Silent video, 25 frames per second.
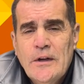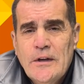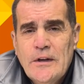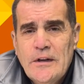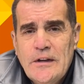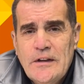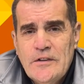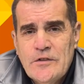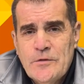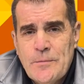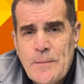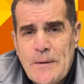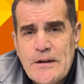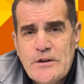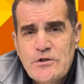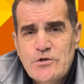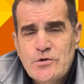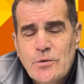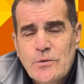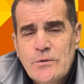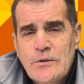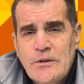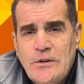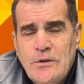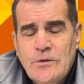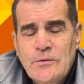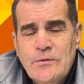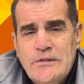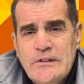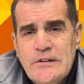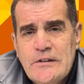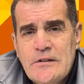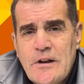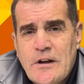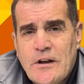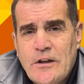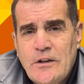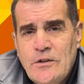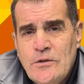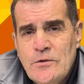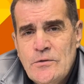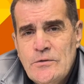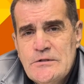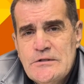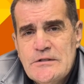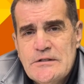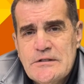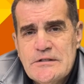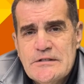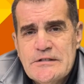is make sure that you did not
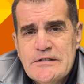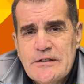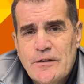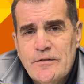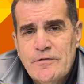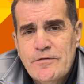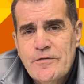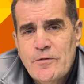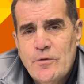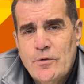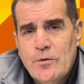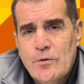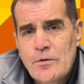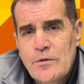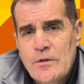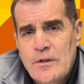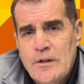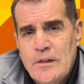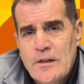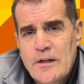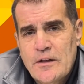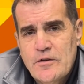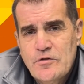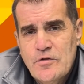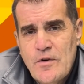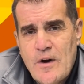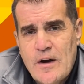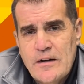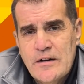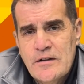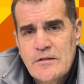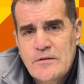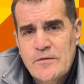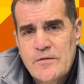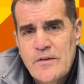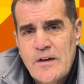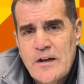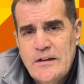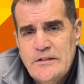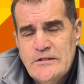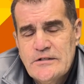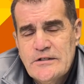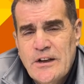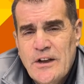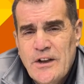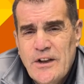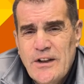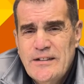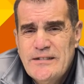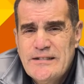use the cell phone or the electronic
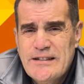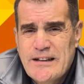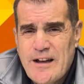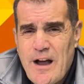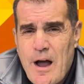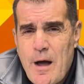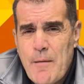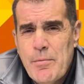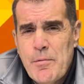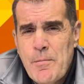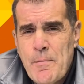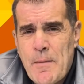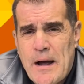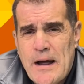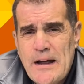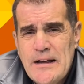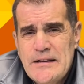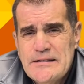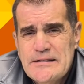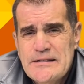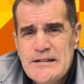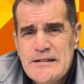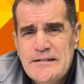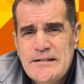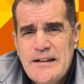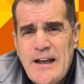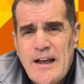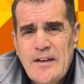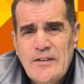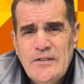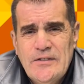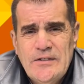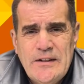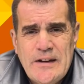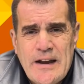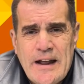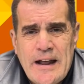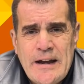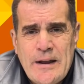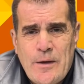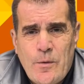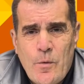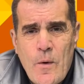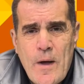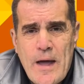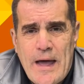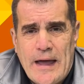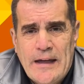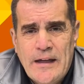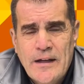device to compromise the test in any
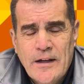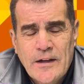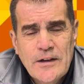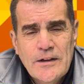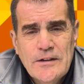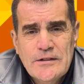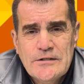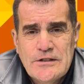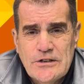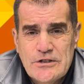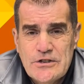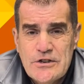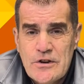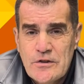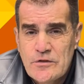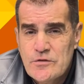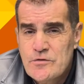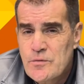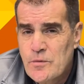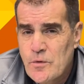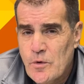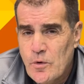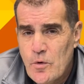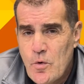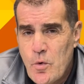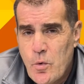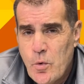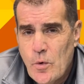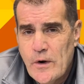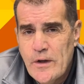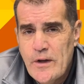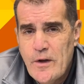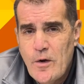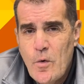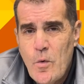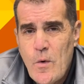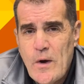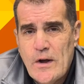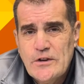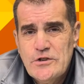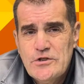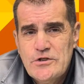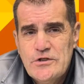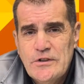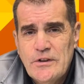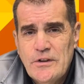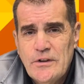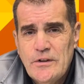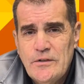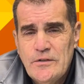way, such as recording
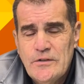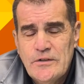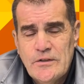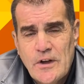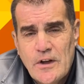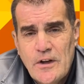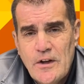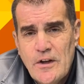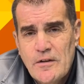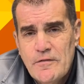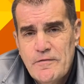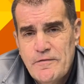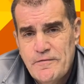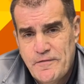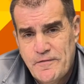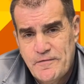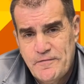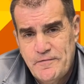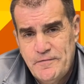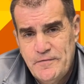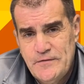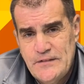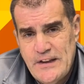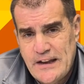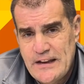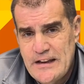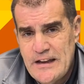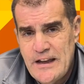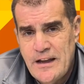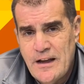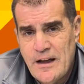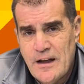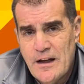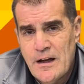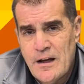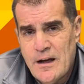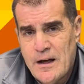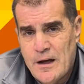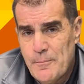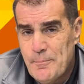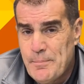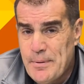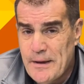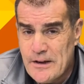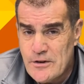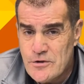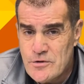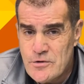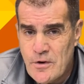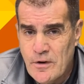questions, taking a
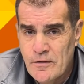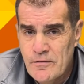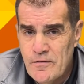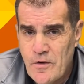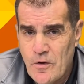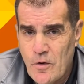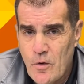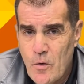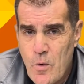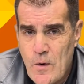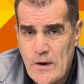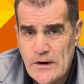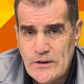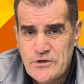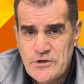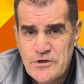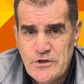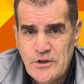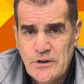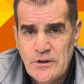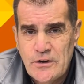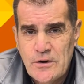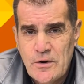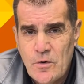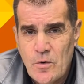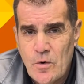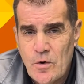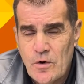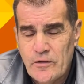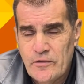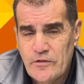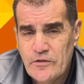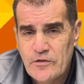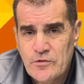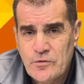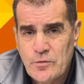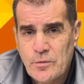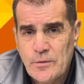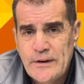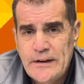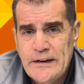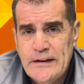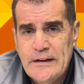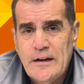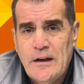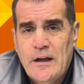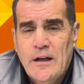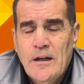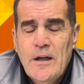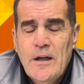picture of a question or a screen,